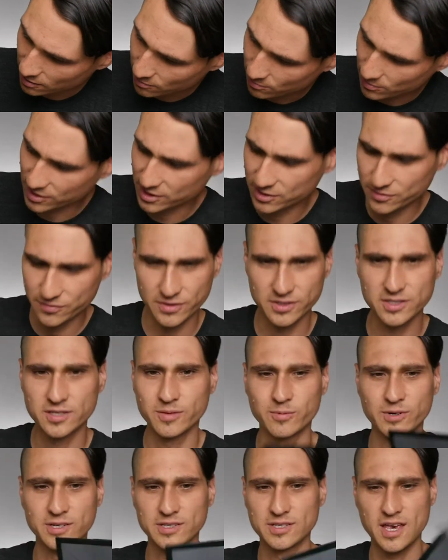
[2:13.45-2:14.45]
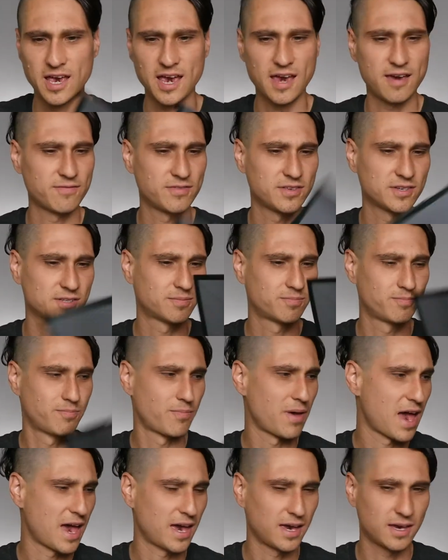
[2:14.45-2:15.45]
which for some reason I have this
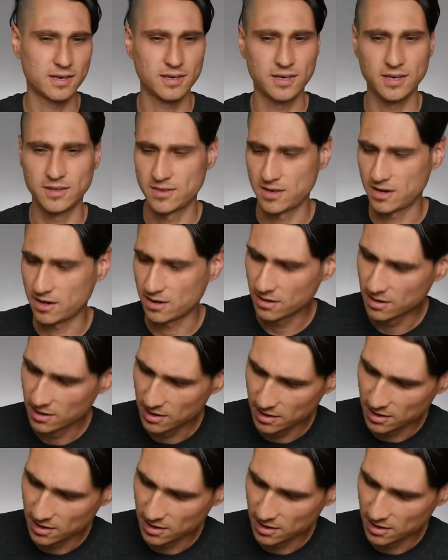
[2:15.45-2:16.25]
bag in there.